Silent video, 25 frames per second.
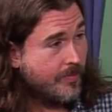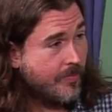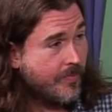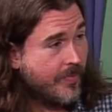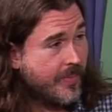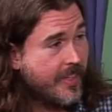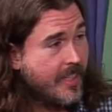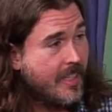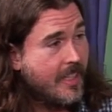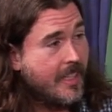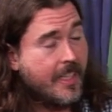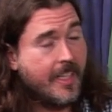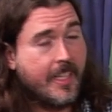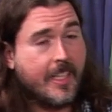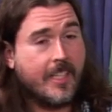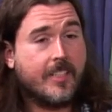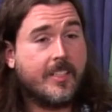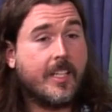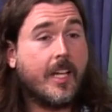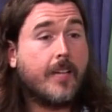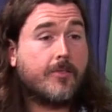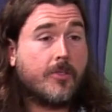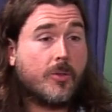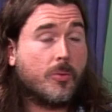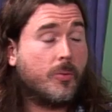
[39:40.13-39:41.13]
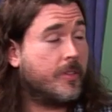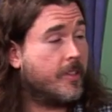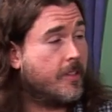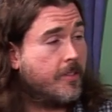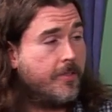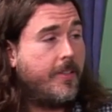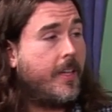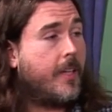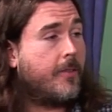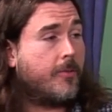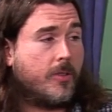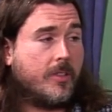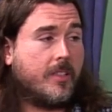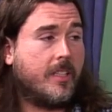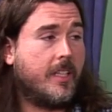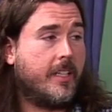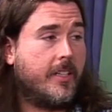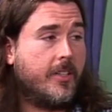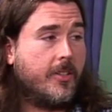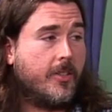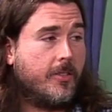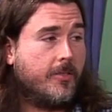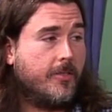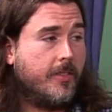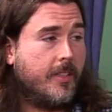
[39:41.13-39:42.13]
Yep. And Denver was the favorite that
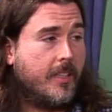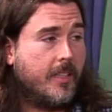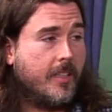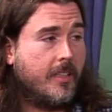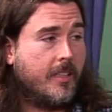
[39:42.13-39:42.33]
year yep.